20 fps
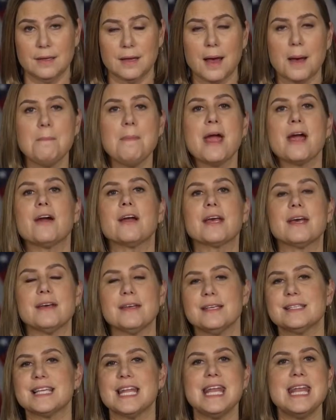America
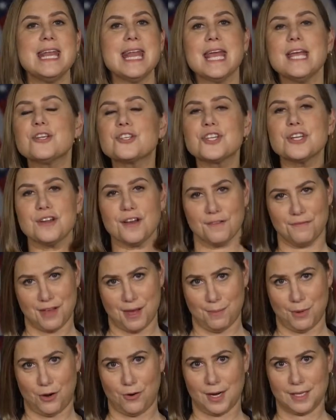is a nation of
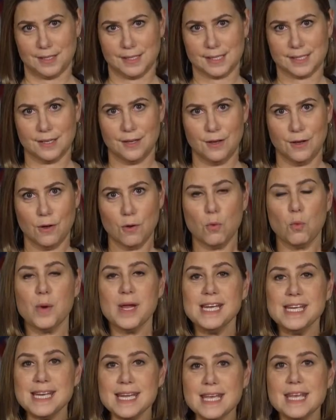immigrants.
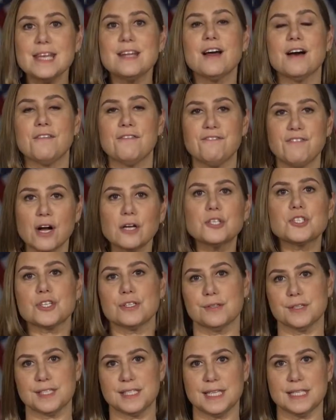We need a
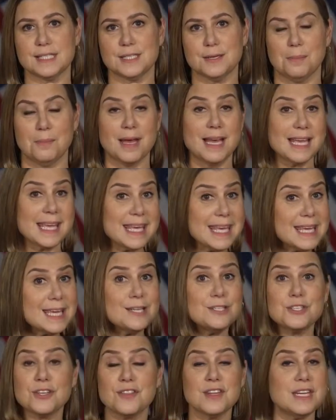functional system
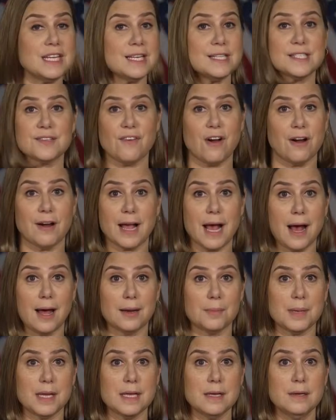keyed to the needs of our
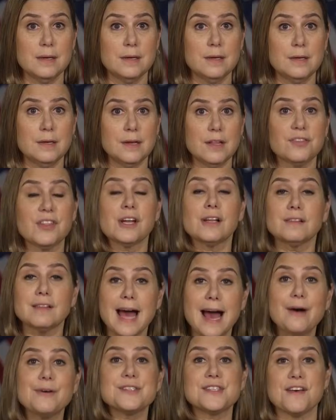economy that
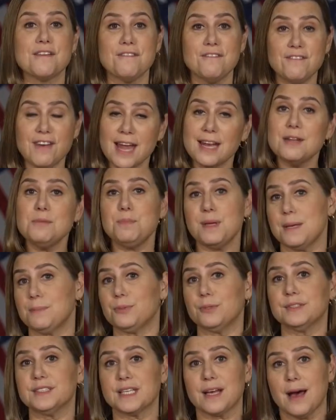allows vetted
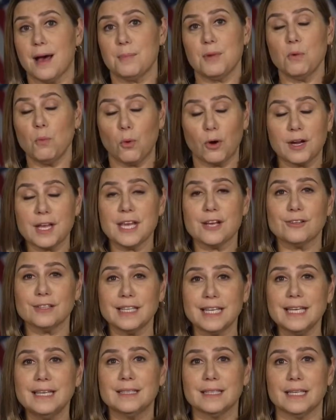people to come and work here
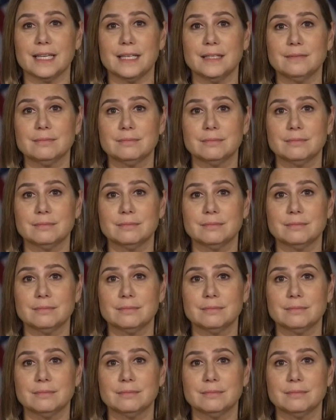legally.